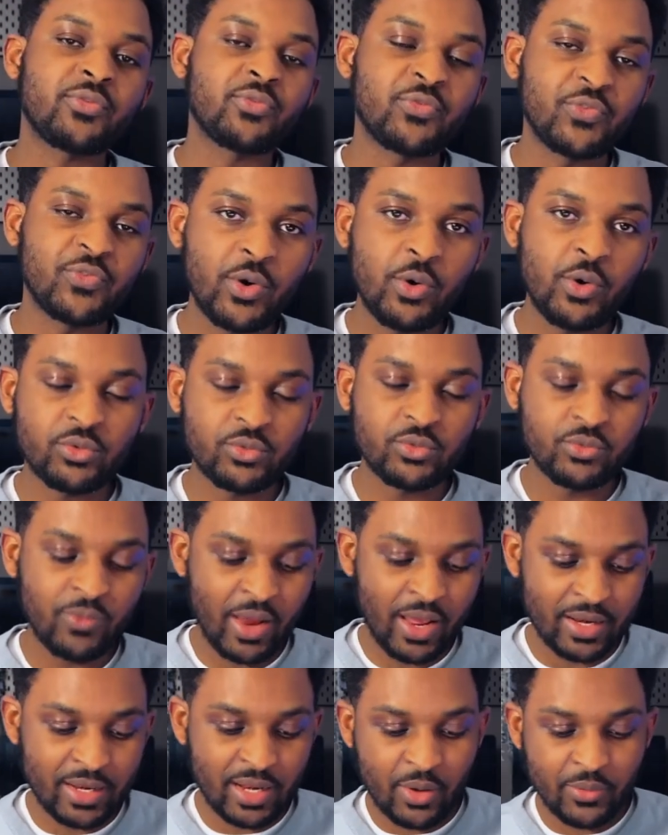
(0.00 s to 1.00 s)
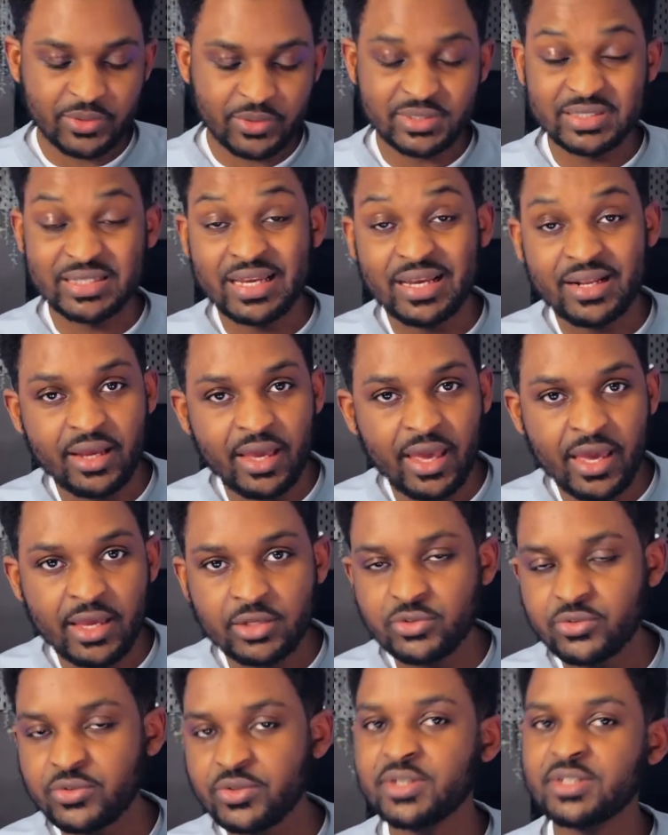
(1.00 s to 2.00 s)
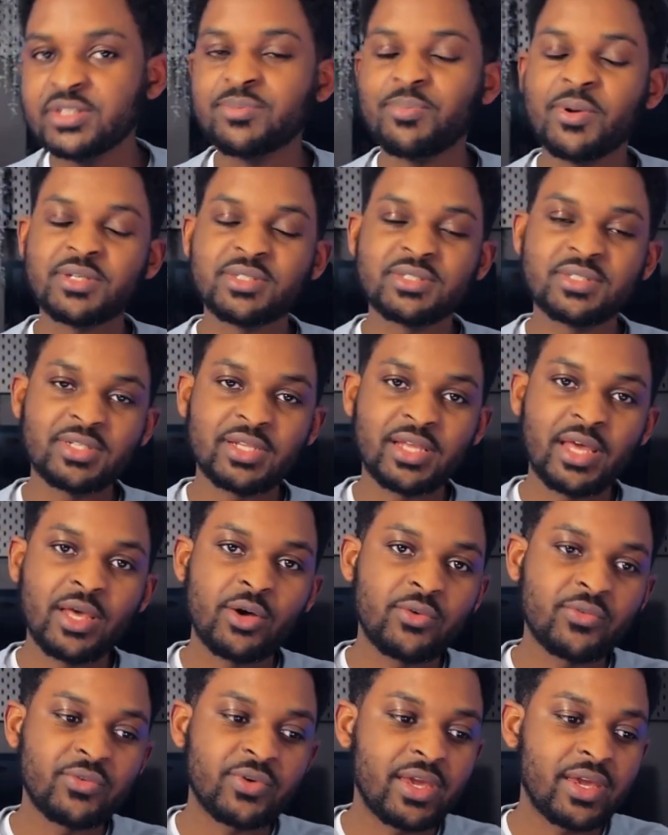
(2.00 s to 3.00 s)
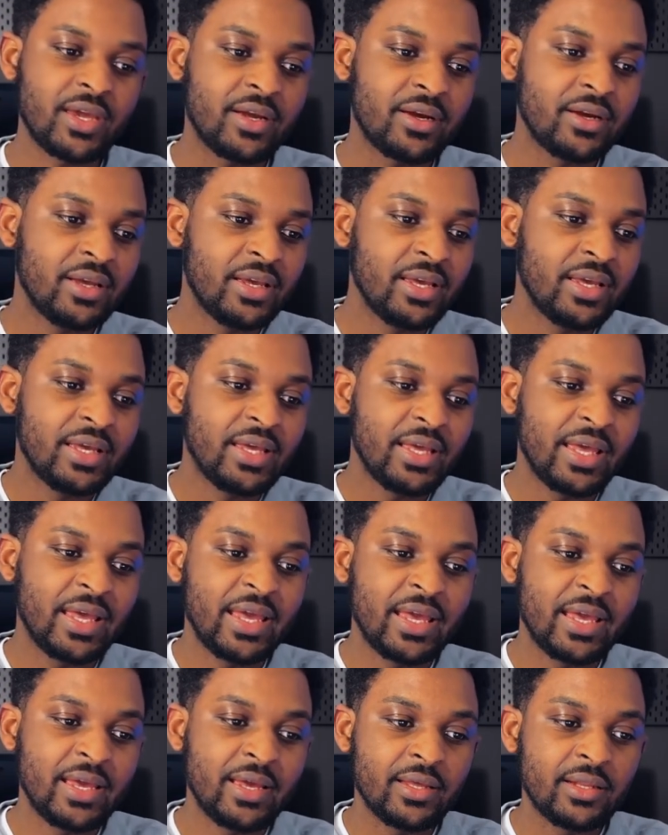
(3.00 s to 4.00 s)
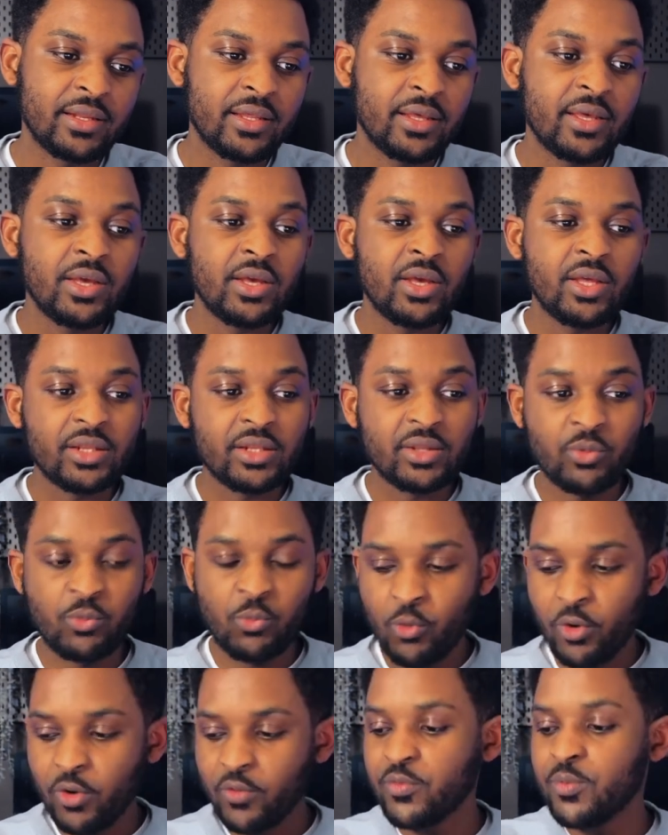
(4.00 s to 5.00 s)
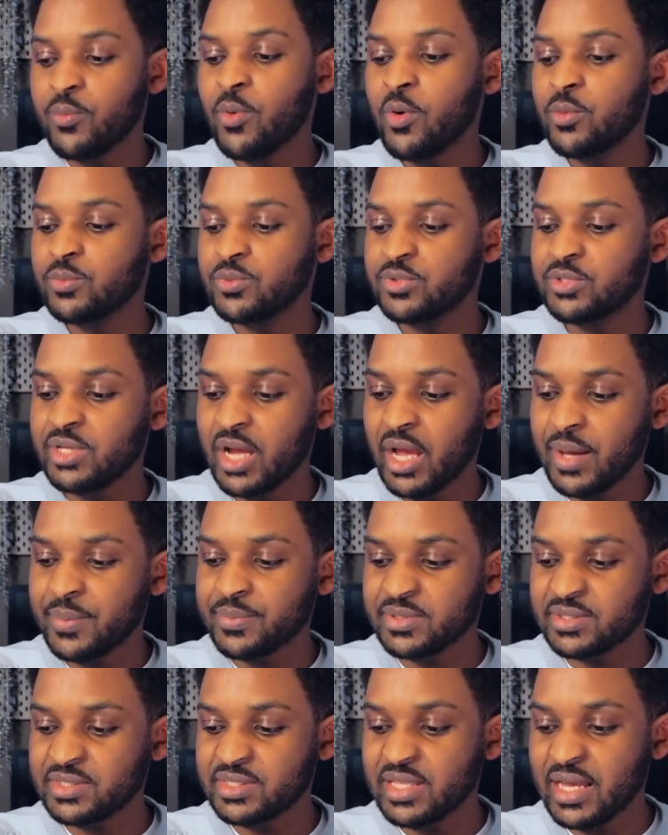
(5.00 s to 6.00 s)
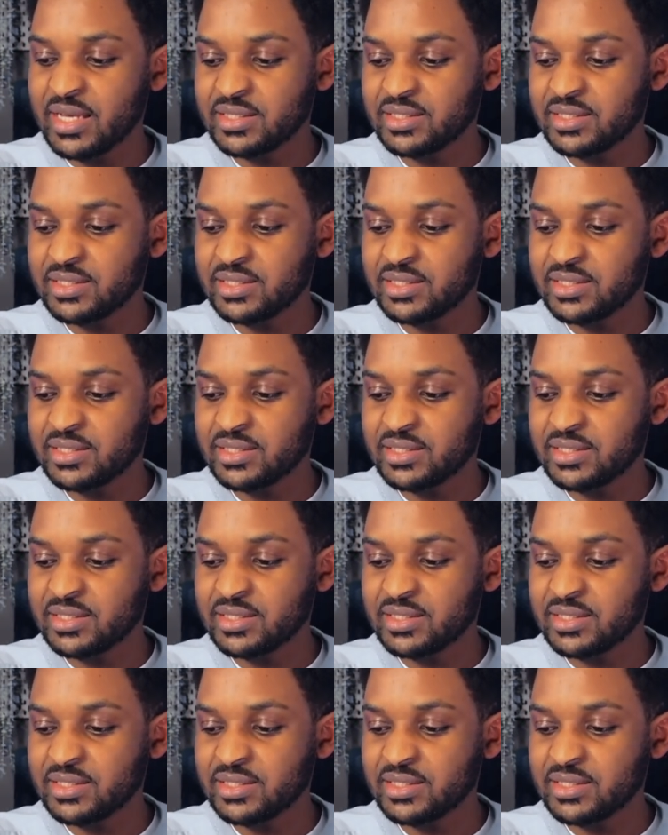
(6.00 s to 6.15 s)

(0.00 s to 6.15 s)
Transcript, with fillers: field right now is data entry, especially in healthcare. And the work from home jobs is that